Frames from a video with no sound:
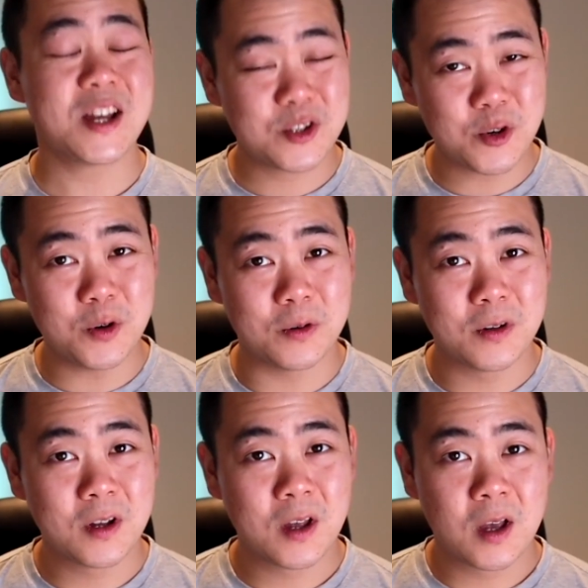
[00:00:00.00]
true?
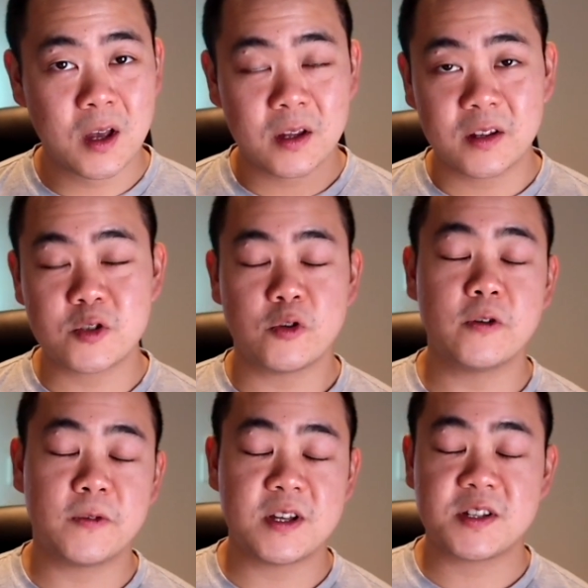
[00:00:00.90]
The truth
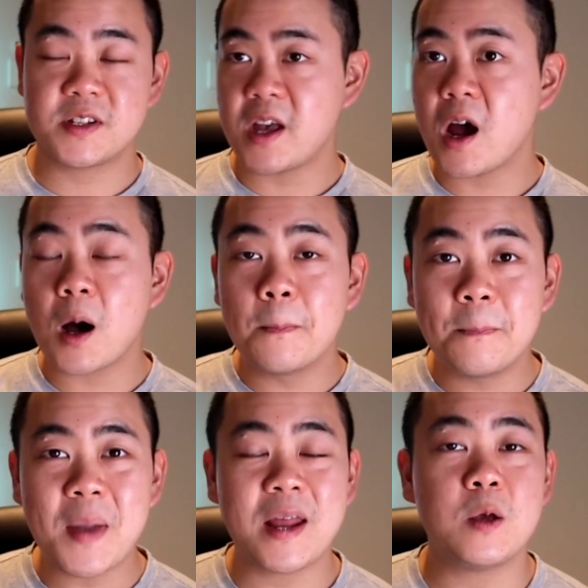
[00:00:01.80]
is there are
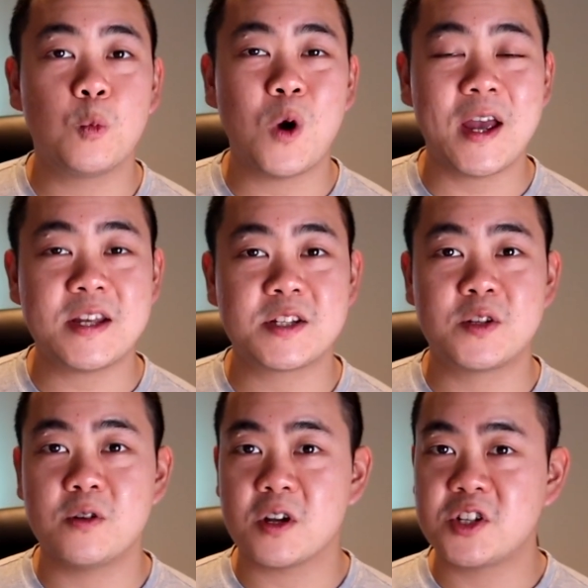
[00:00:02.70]
many ways
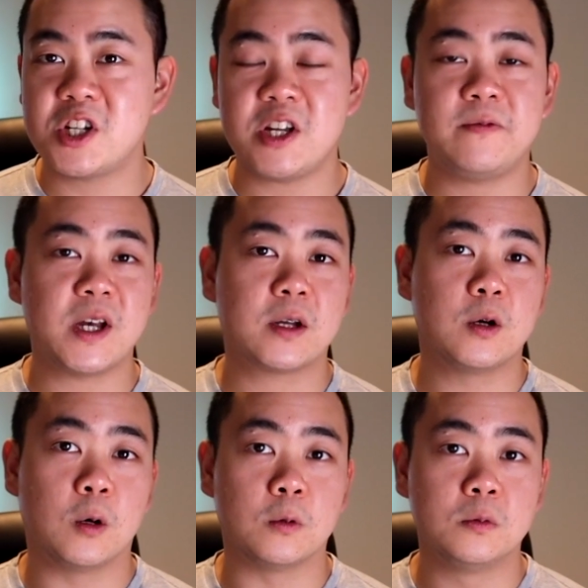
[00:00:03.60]
to achieve that
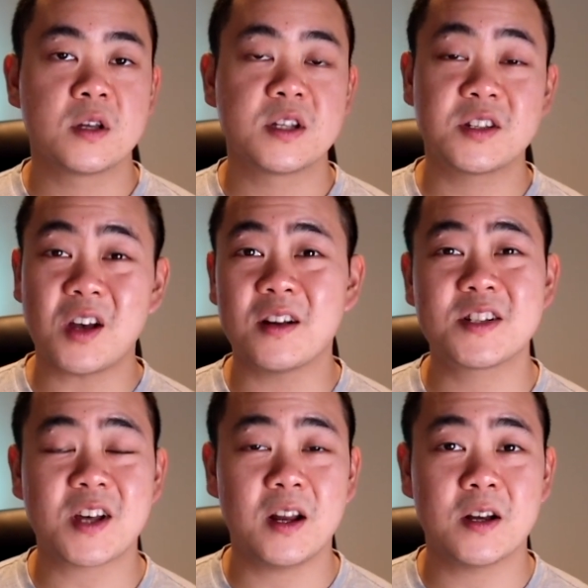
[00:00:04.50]
goal. Start a
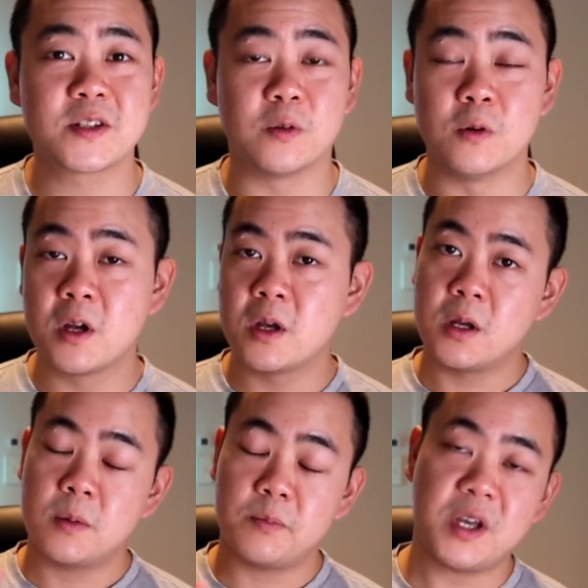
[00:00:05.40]
side hustle,
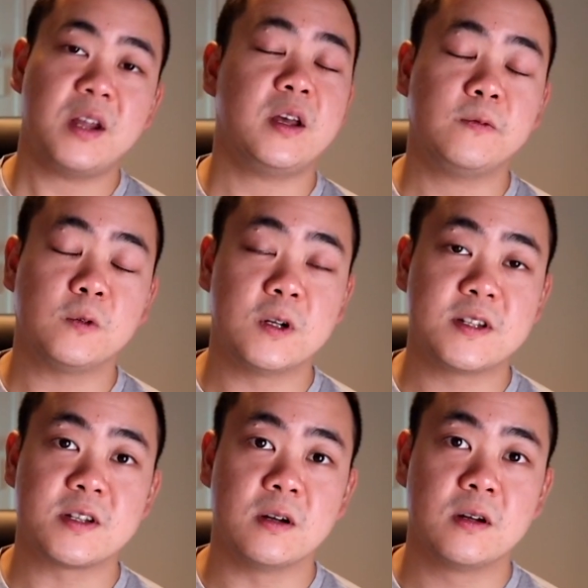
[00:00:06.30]
be an
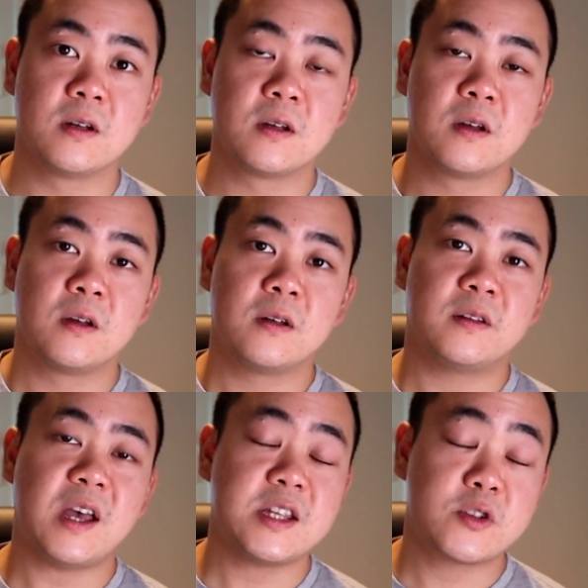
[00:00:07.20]
influencer,
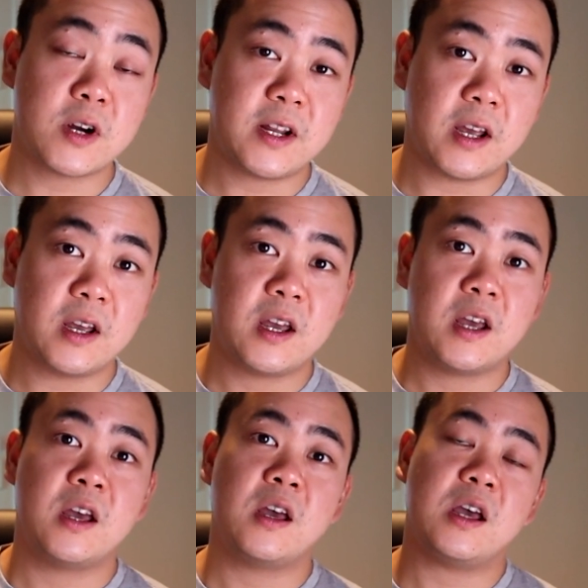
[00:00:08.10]
day trading,
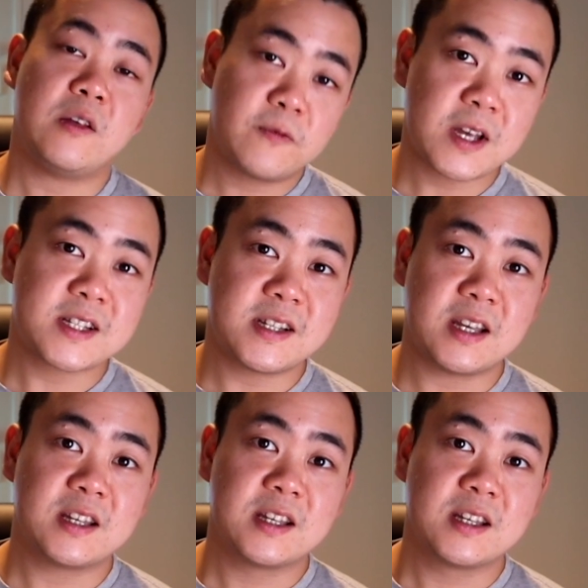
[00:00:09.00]
investing,
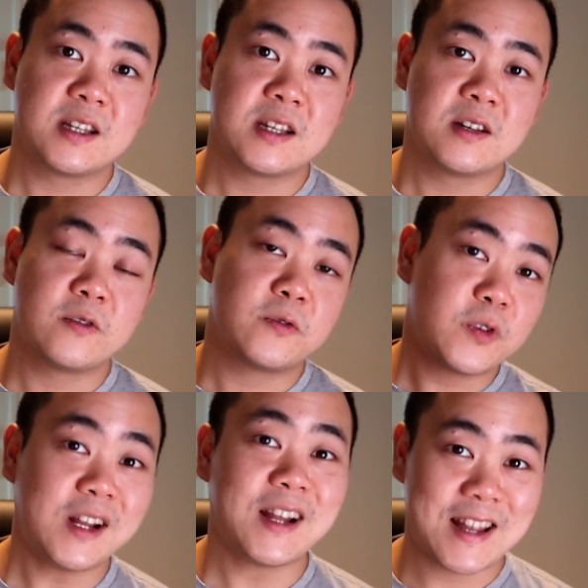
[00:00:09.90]

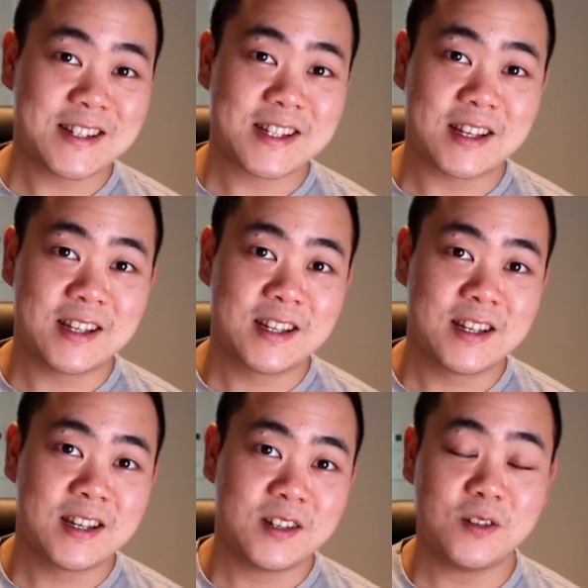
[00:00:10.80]
freelancing,
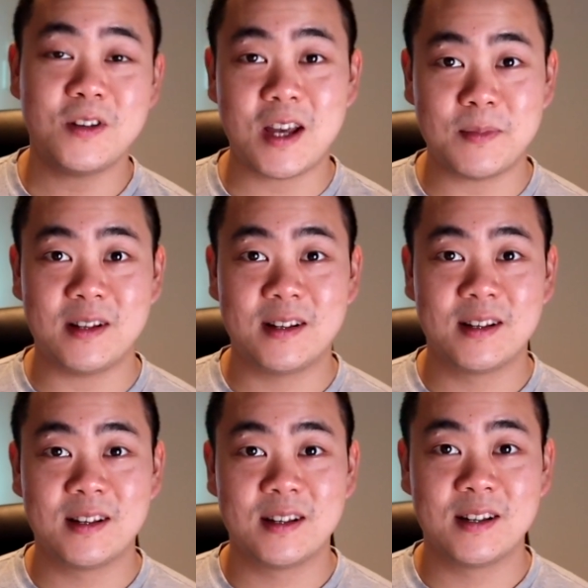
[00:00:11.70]
you name it.
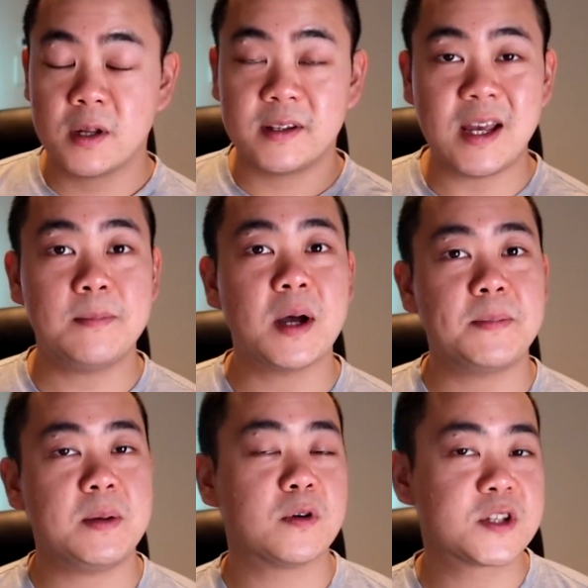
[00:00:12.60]
They might be
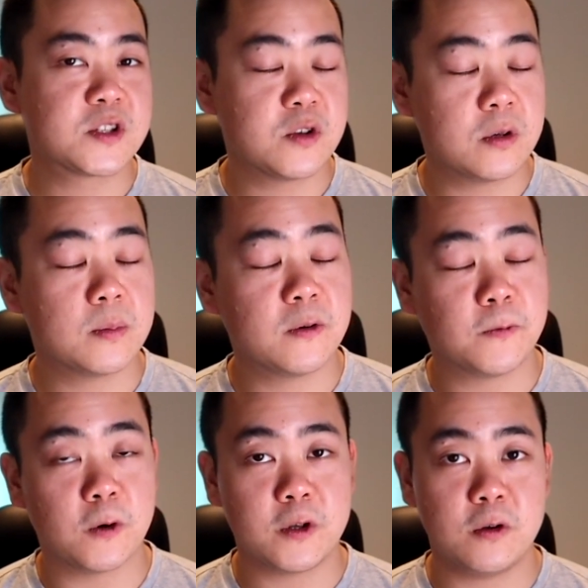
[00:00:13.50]
more suitable
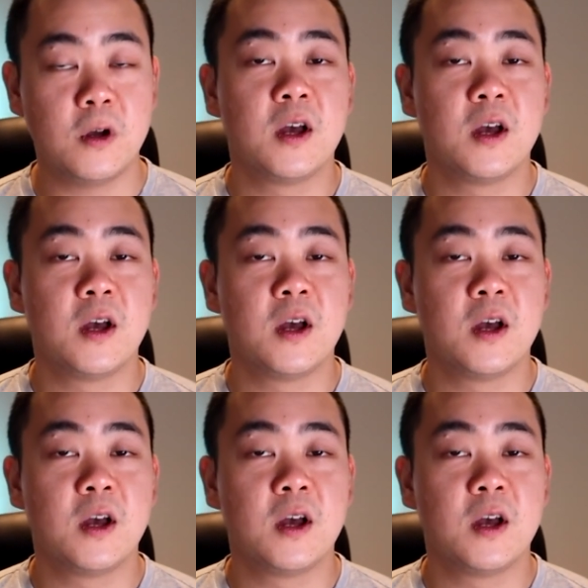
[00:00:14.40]
for you